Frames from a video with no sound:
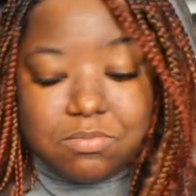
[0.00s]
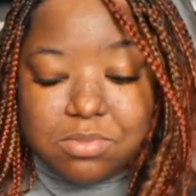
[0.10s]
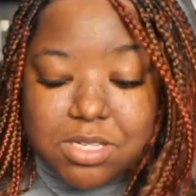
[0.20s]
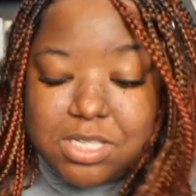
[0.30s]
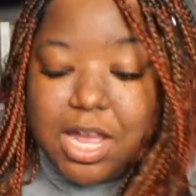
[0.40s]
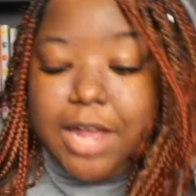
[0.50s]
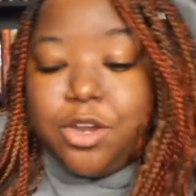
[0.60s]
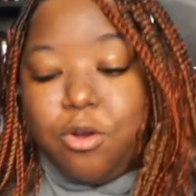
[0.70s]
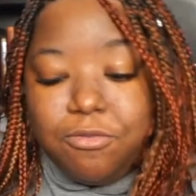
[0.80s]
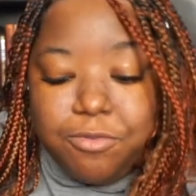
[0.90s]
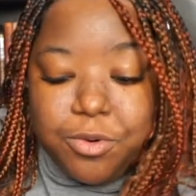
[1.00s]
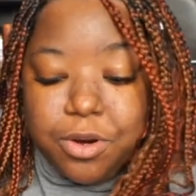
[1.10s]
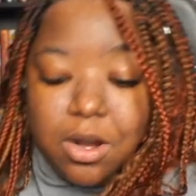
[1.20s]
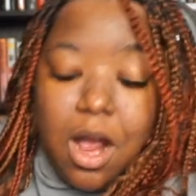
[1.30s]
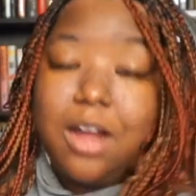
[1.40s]
Side note
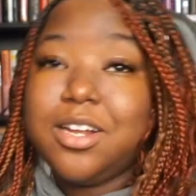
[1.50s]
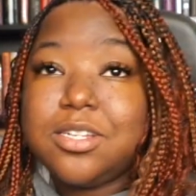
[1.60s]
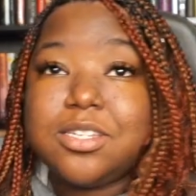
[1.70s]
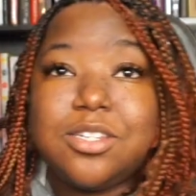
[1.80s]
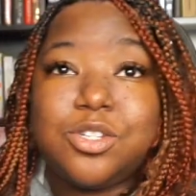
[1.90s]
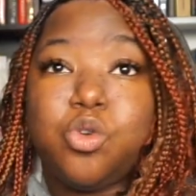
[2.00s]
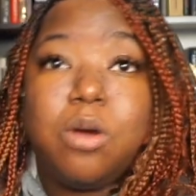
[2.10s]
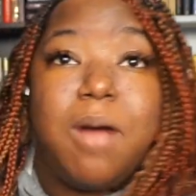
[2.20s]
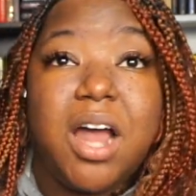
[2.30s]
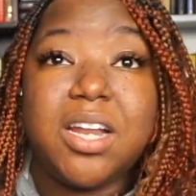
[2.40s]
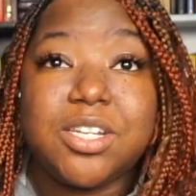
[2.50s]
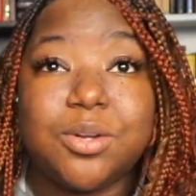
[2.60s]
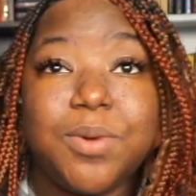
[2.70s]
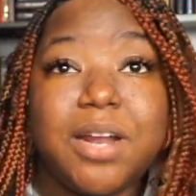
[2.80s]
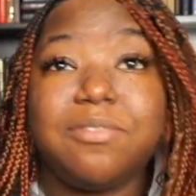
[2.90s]
for Onyx Storm, Onyx or
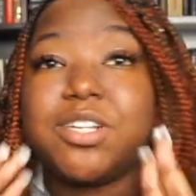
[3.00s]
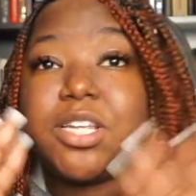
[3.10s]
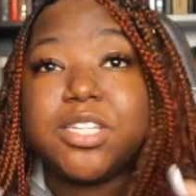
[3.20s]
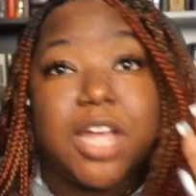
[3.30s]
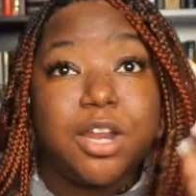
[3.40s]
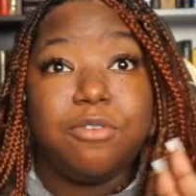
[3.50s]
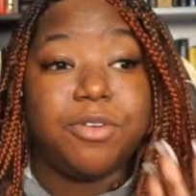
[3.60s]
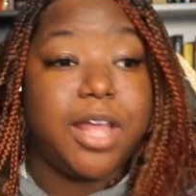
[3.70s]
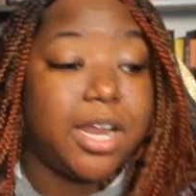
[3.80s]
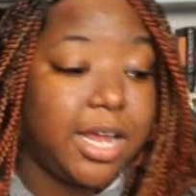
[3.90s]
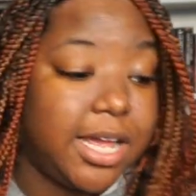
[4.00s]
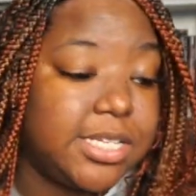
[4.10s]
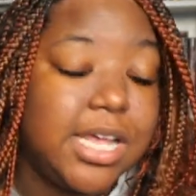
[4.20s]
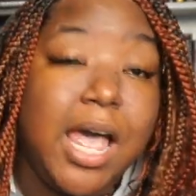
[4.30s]
whatever, side note for that, I guess.